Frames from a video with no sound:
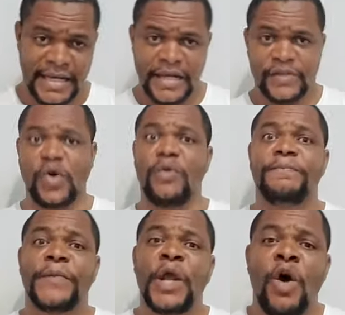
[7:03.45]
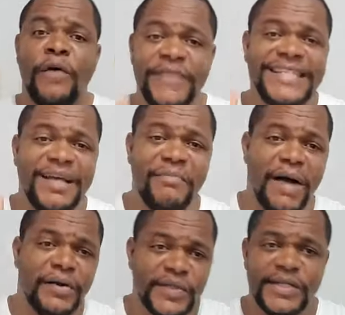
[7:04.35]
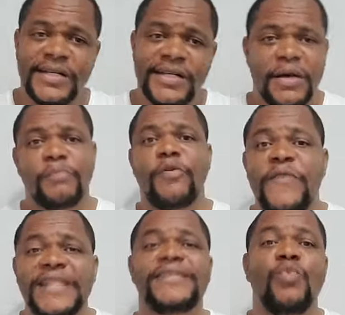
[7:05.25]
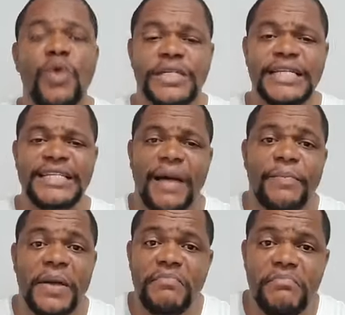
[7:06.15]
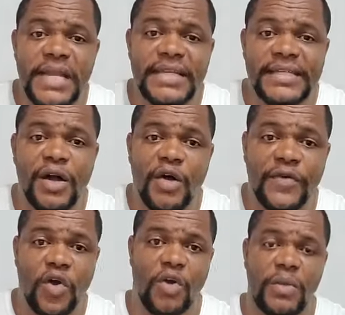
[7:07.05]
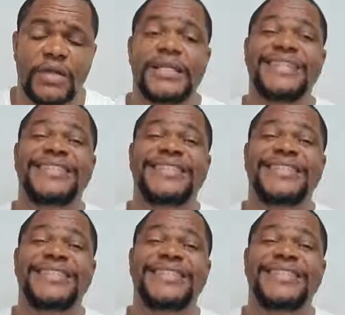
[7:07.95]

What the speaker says: So, of this amount, Professor Wilson Tappen, Minister of Commerce, the